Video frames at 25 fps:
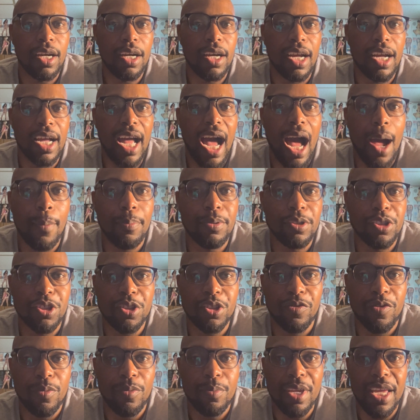Coppinger
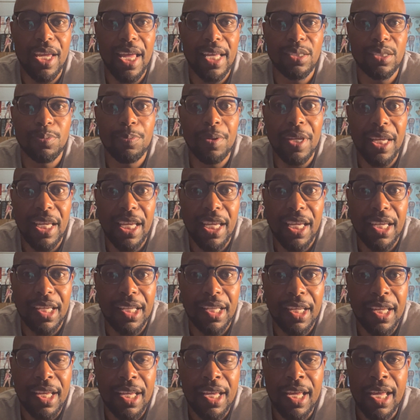from
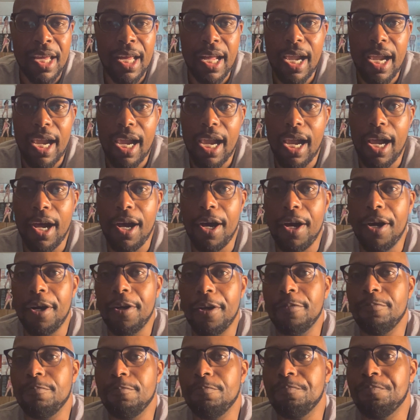ESPN,
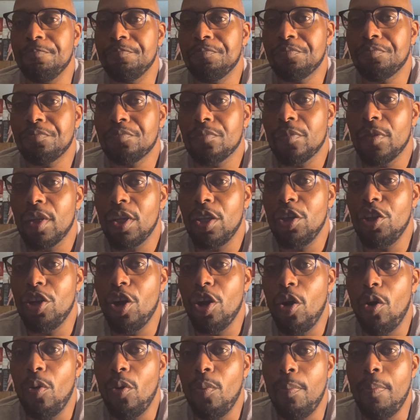
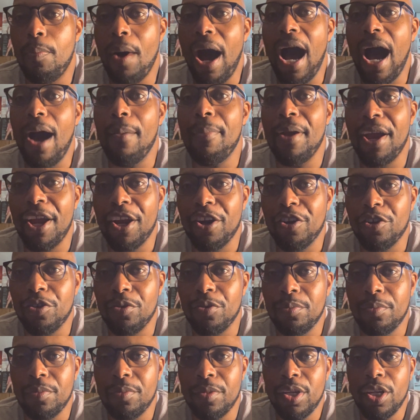Bob
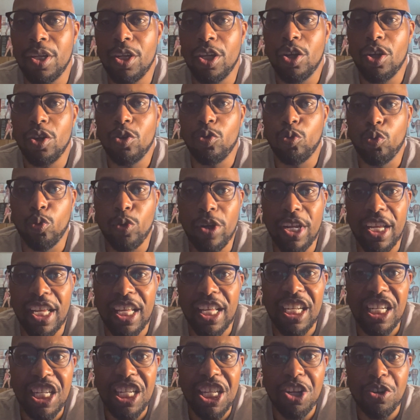Arum, Rick
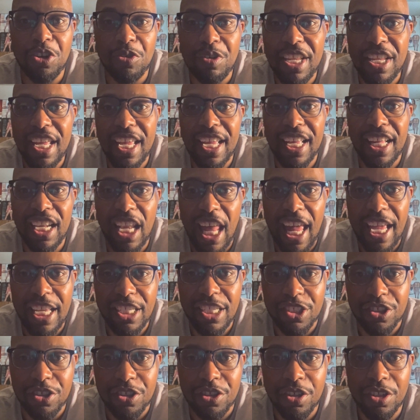Little Dick
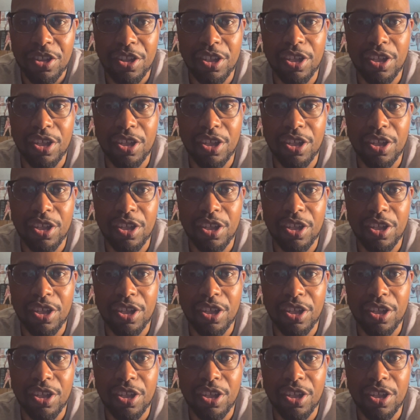Glazer,